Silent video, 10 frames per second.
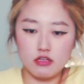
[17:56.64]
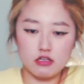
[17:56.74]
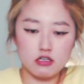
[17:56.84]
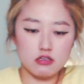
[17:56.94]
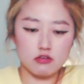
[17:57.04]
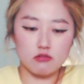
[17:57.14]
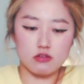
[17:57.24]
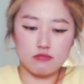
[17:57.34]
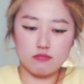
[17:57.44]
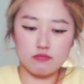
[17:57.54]
the garlic
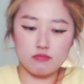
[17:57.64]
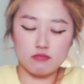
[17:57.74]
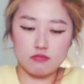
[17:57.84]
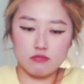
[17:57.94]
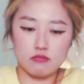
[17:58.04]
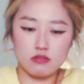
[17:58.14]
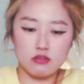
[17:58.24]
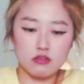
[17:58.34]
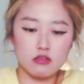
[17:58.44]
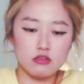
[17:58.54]
one.
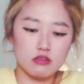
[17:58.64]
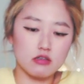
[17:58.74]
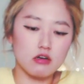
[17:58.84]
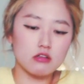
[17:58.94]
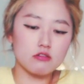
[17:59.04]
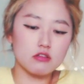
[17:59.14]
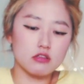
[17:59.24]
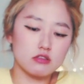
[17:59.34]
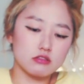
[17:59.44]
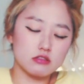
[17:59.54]
The garlic
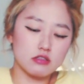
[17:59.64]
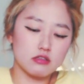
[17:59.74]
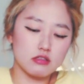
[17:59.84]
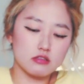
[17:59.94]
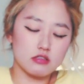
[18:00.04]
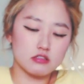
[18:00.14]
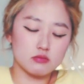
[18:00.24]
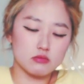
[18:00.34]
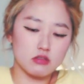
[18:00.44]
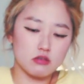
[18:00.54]
one, honestly, I think
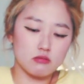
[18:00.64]
tastes